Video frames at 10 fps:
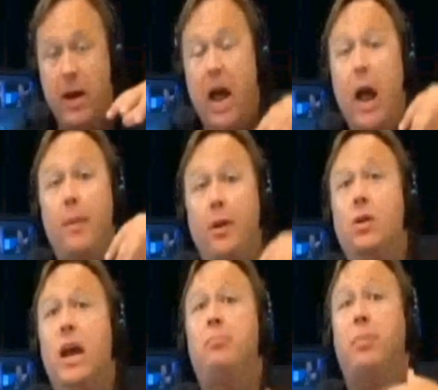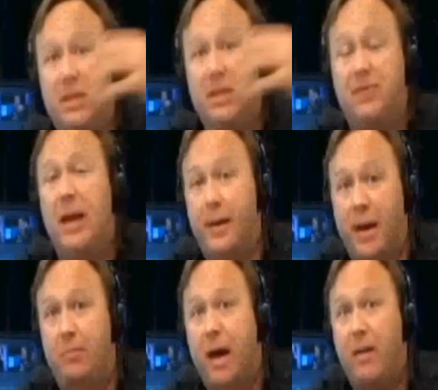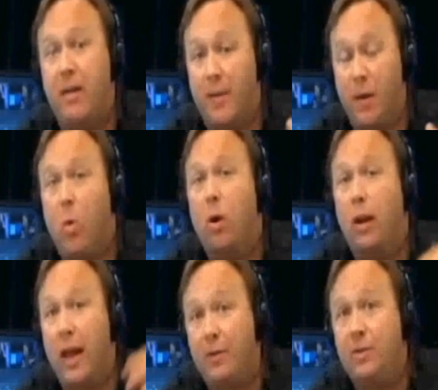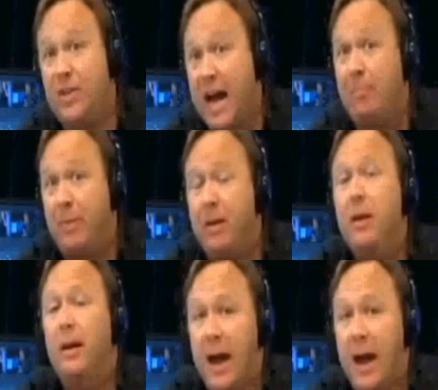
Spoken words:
and the state police found out about it and then weren't allowed to stop it,